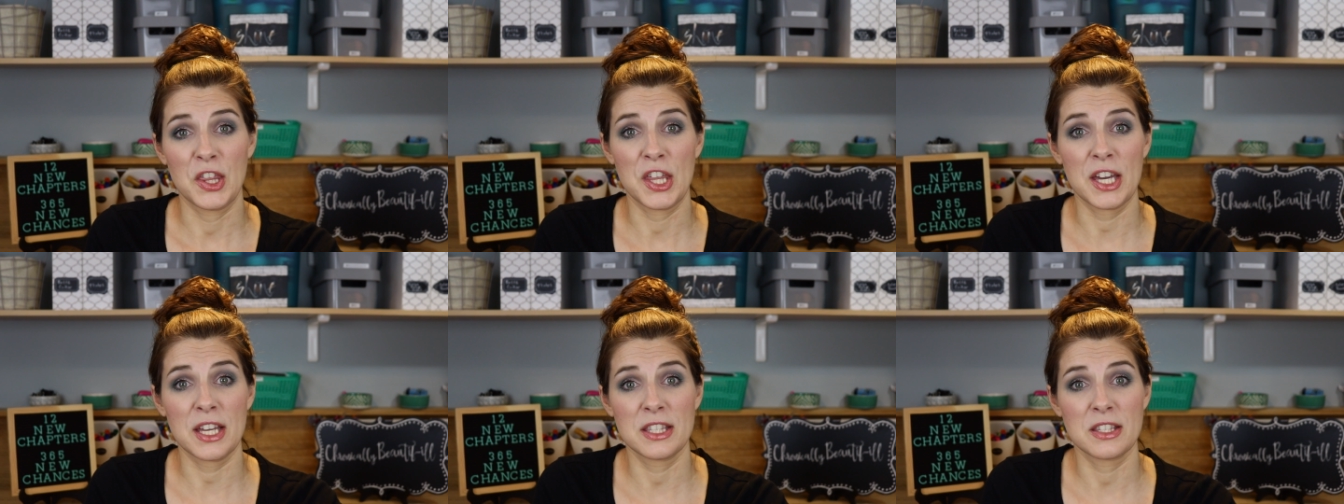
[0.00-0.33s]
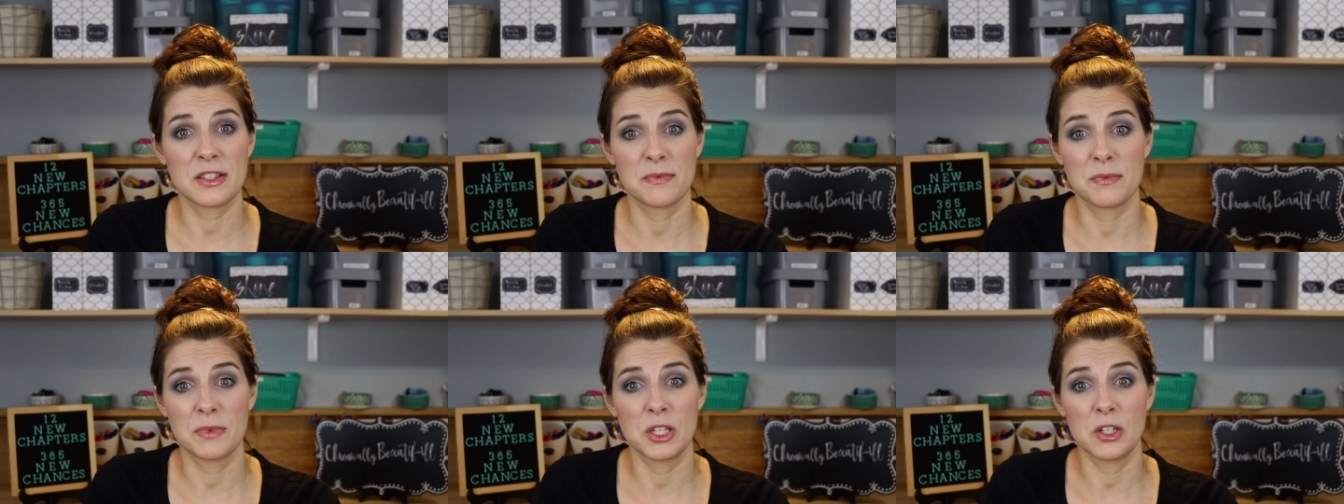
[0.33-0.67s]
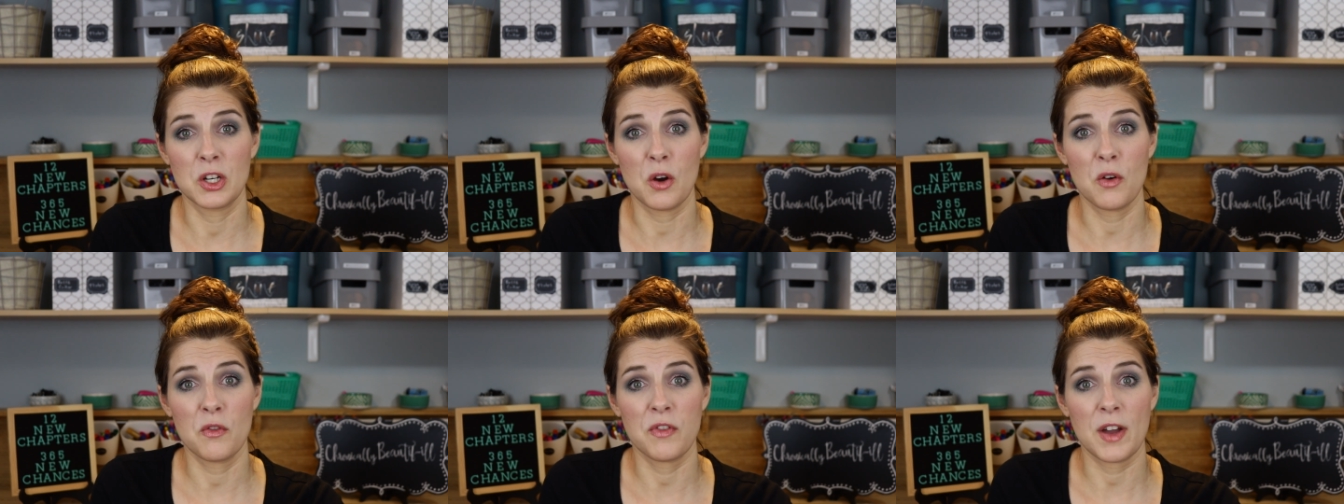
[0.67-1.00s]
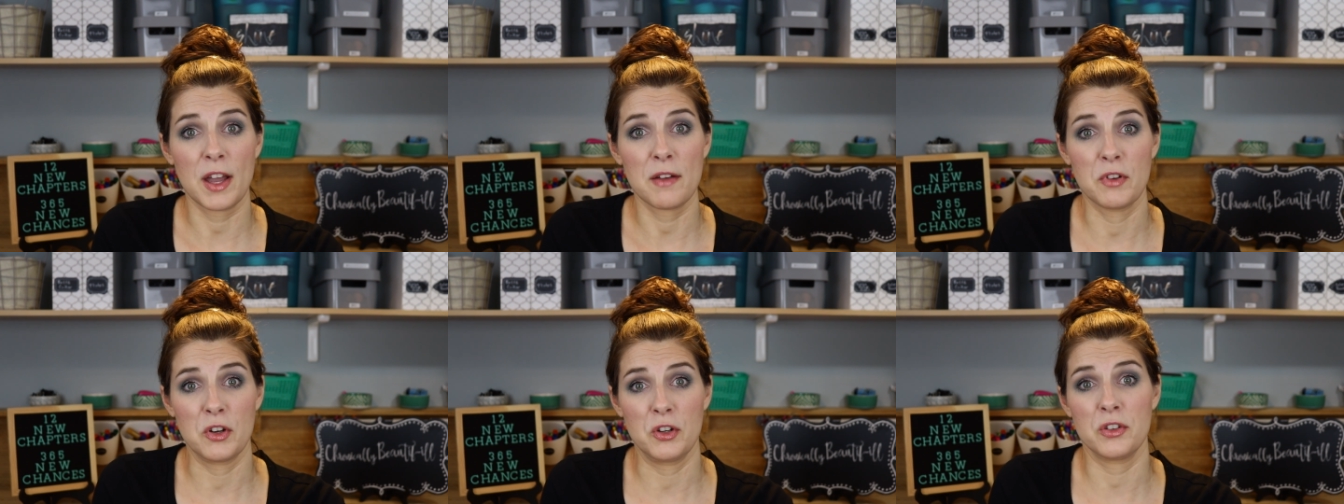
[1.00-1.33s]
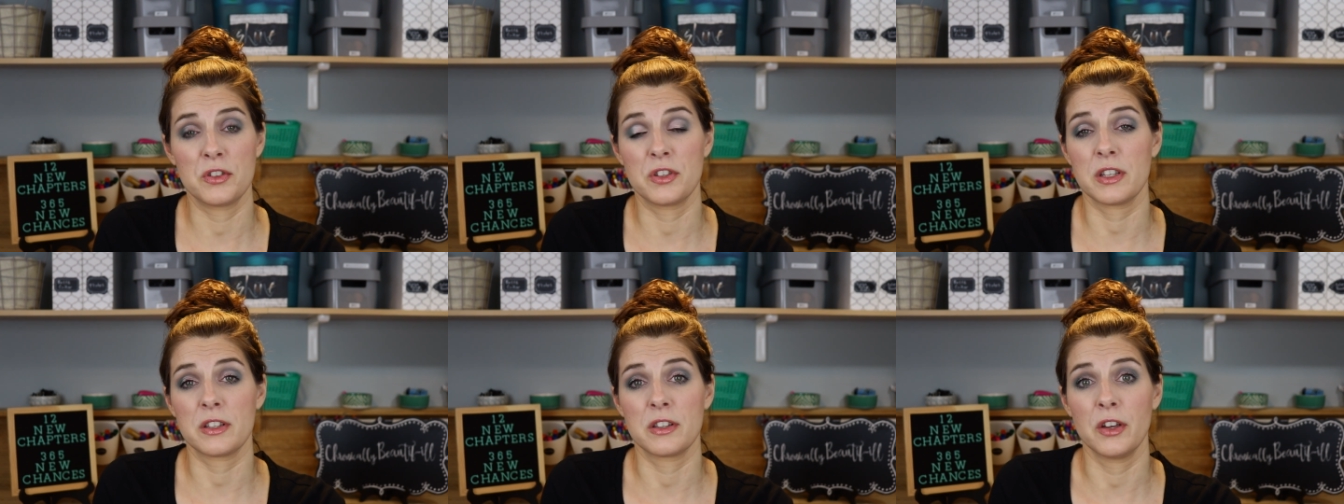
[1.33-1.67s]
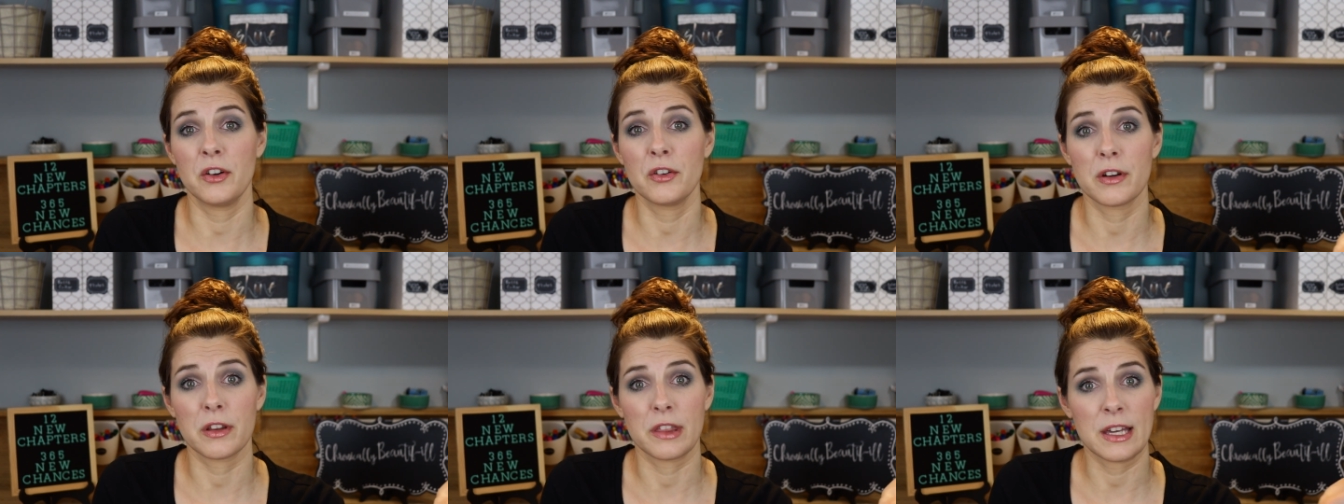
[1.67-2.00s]
that's, you know, 500,
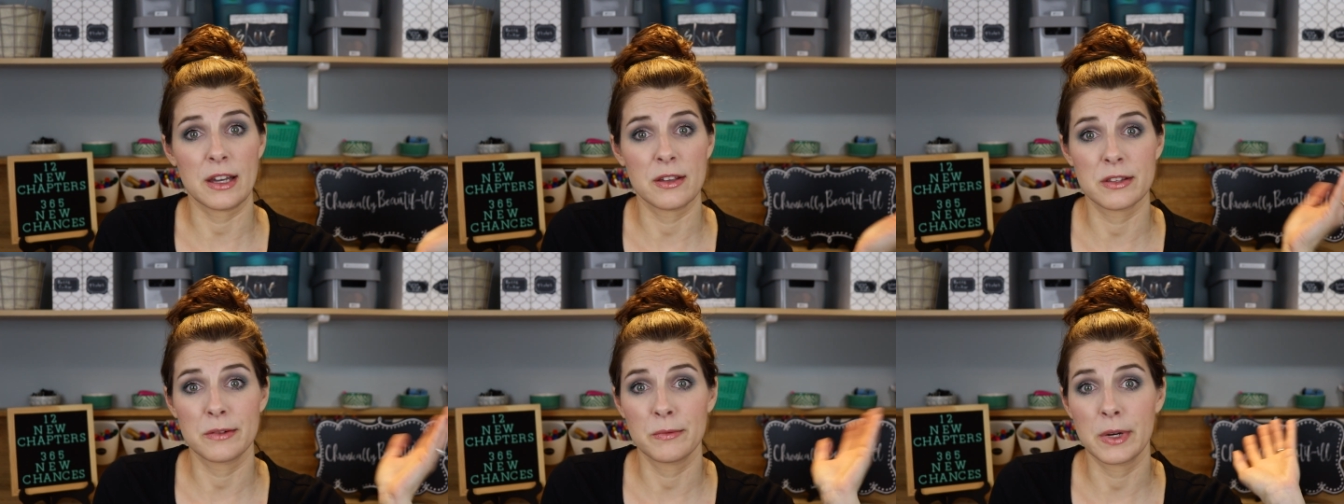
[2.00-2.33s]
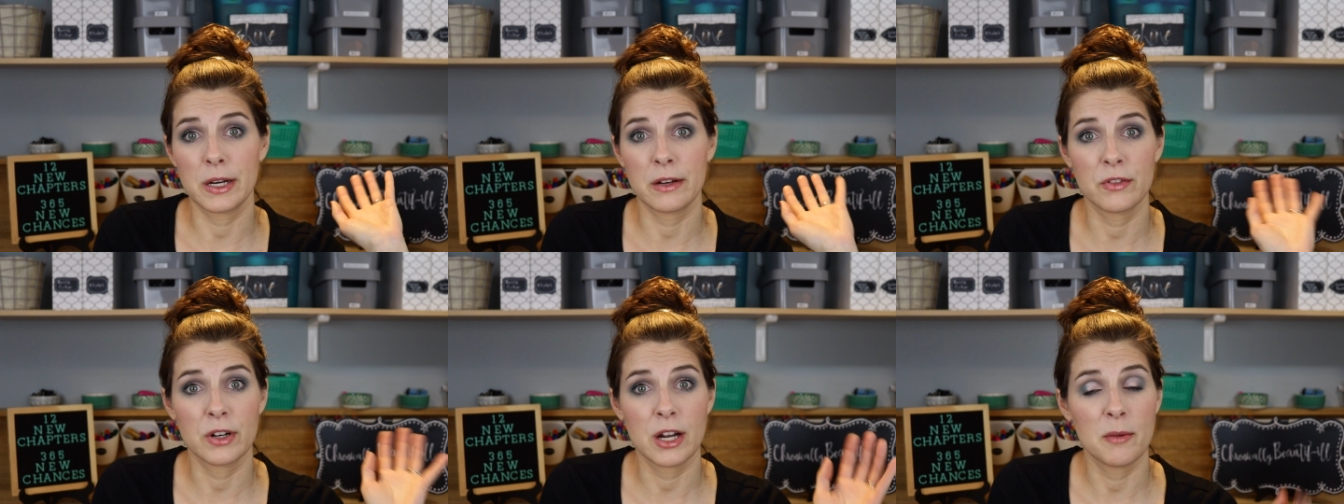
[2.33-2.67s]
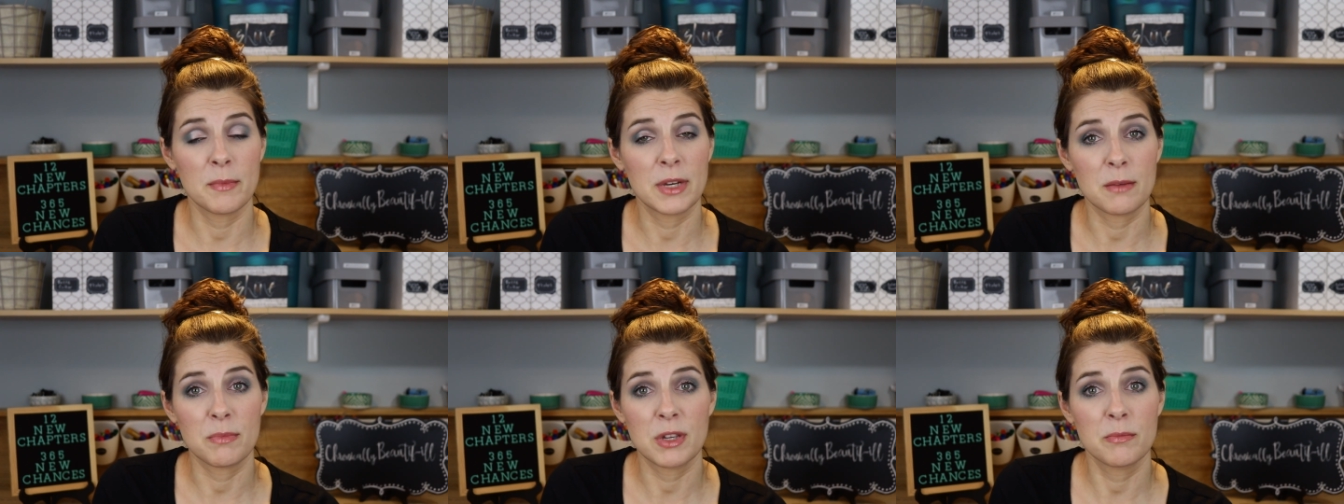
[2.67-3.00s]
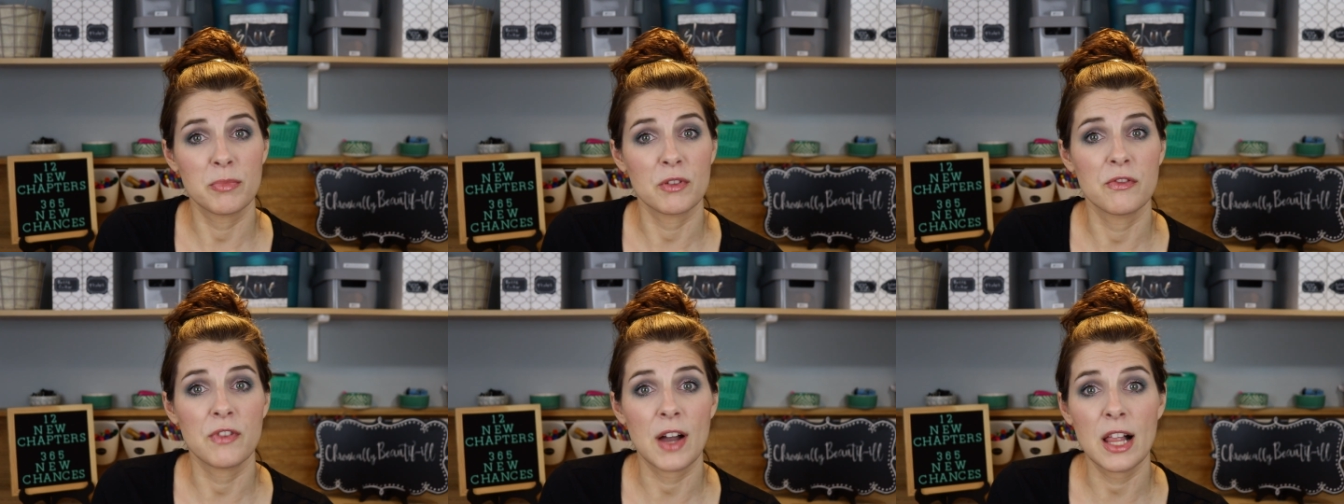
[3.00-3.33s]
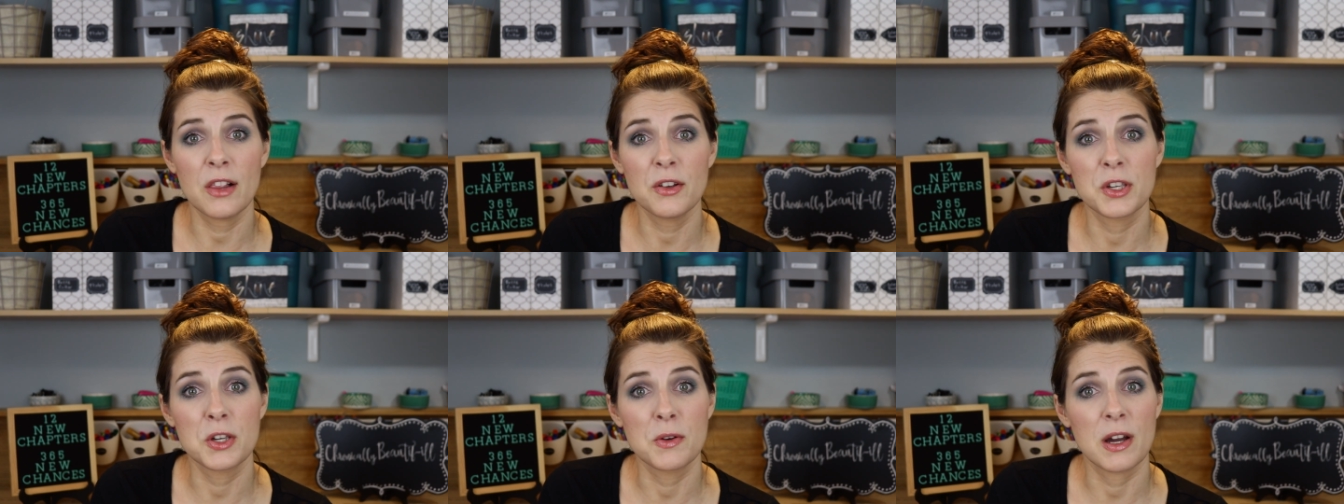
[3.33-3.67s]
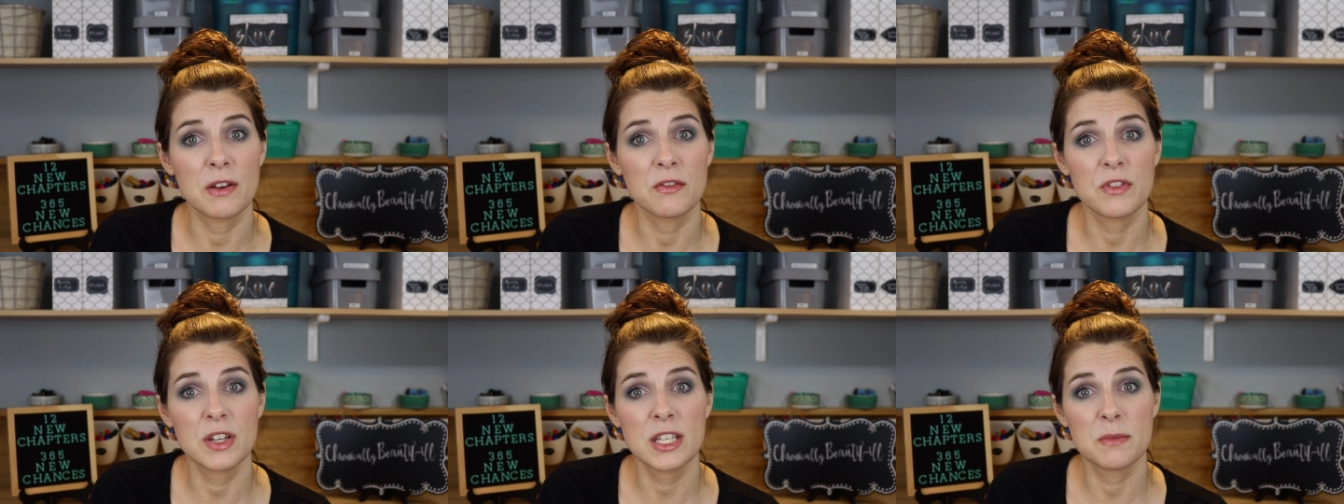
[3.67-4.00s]
600, 1,000, whatever, how many people follow you
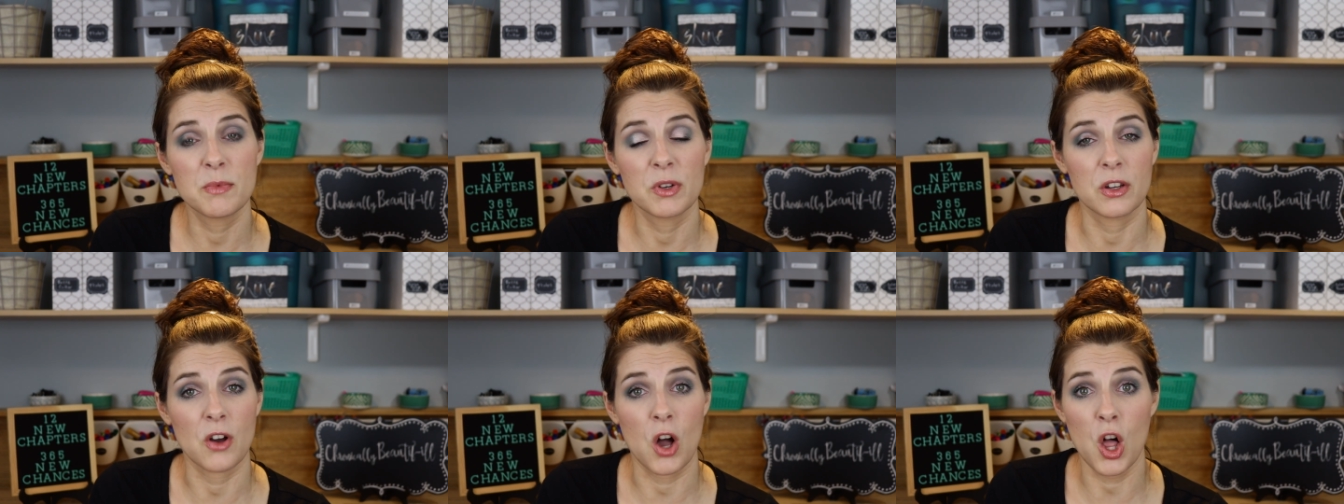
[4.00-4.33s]
on Facebook,